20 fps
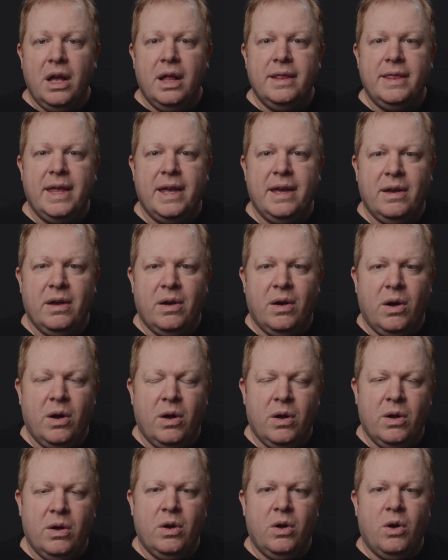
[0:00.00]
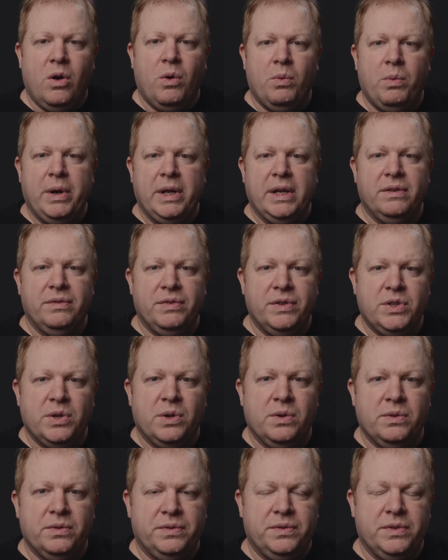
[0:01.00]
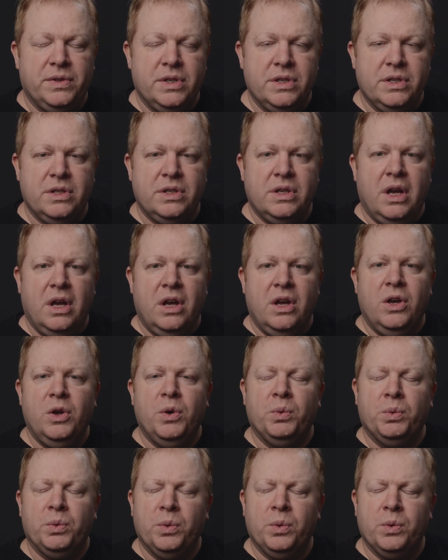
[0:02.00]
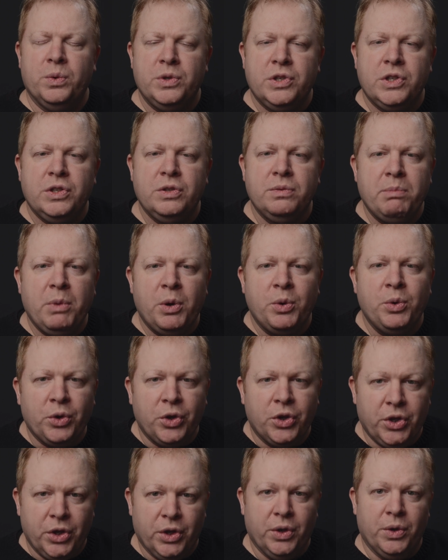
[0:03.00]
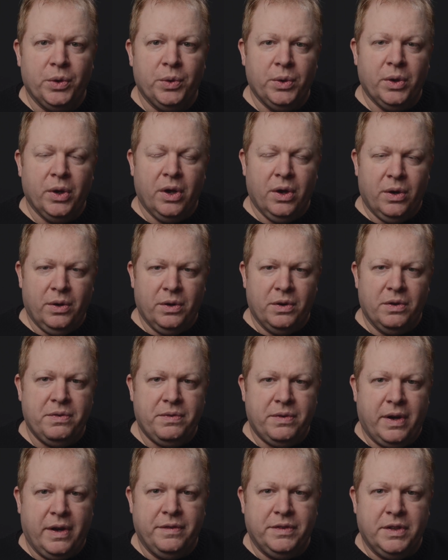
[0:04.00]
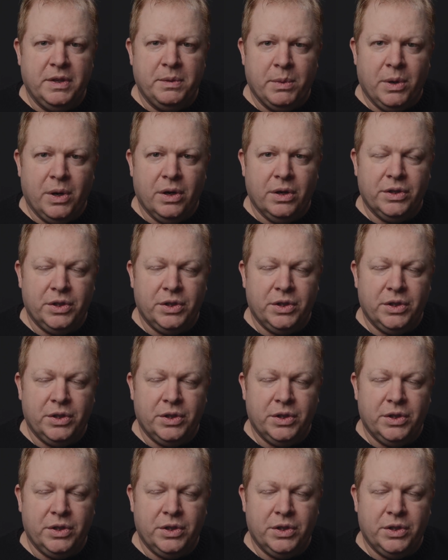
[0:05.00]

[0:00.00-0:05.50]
There are wedding photographers who will smoke you on a 5D Mark